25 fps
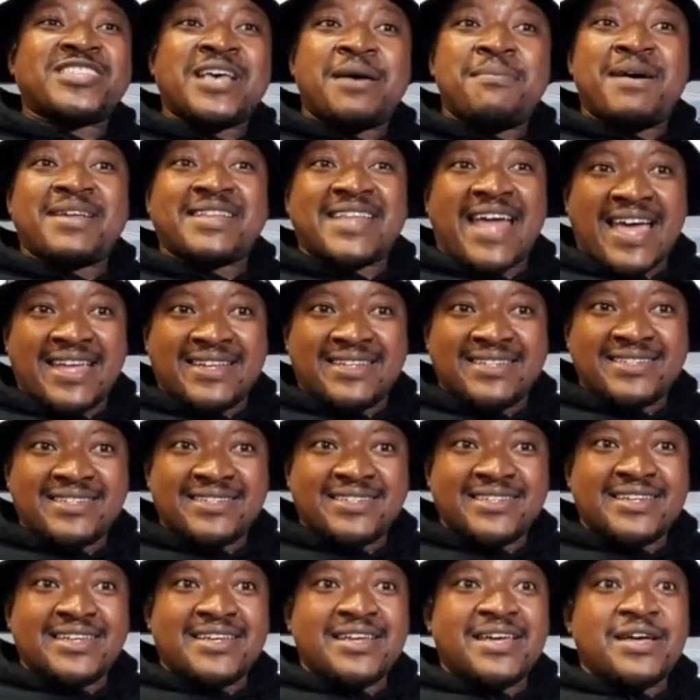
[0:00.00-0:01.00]
Osama died,
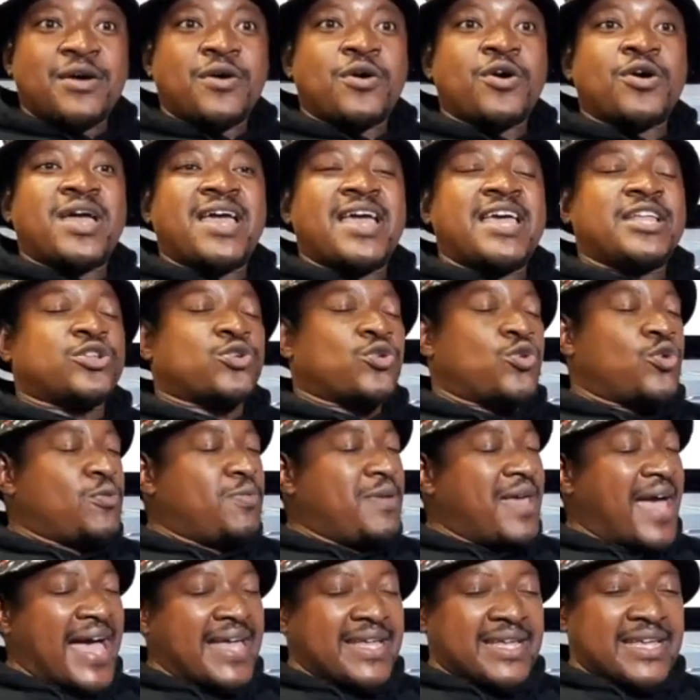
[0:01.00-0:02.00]
it
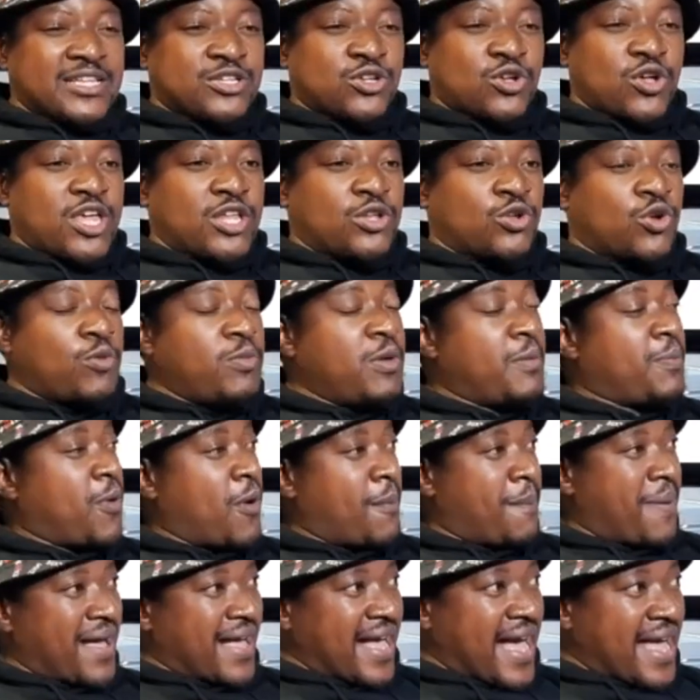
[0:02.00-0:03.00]
could be
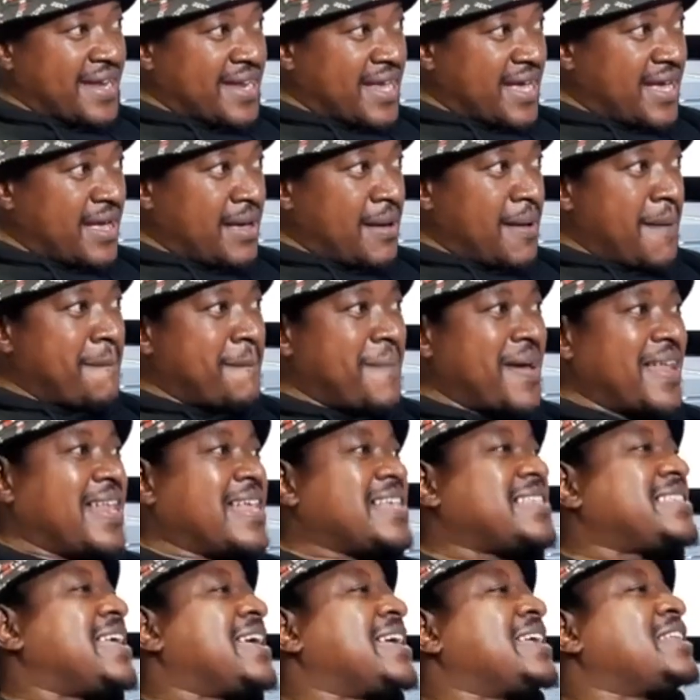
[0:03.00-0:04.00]
propaganda, but
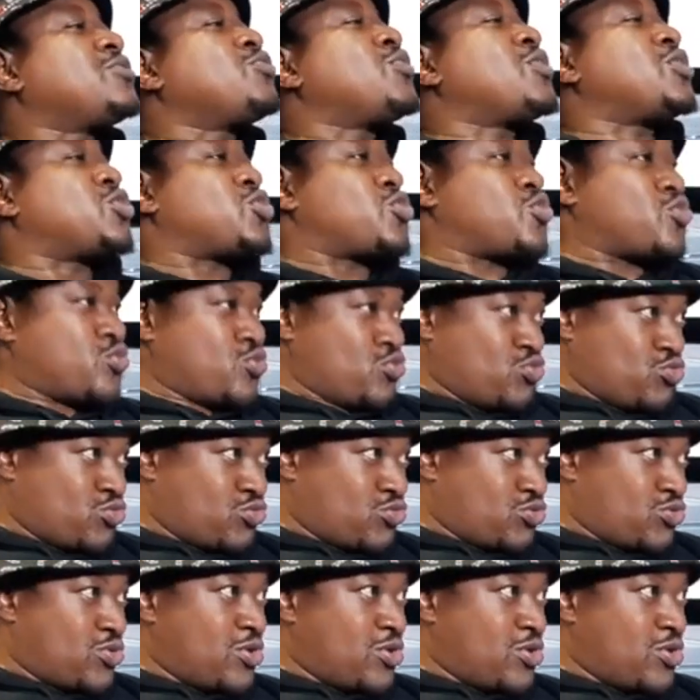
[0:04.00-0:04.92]
let's take it was true.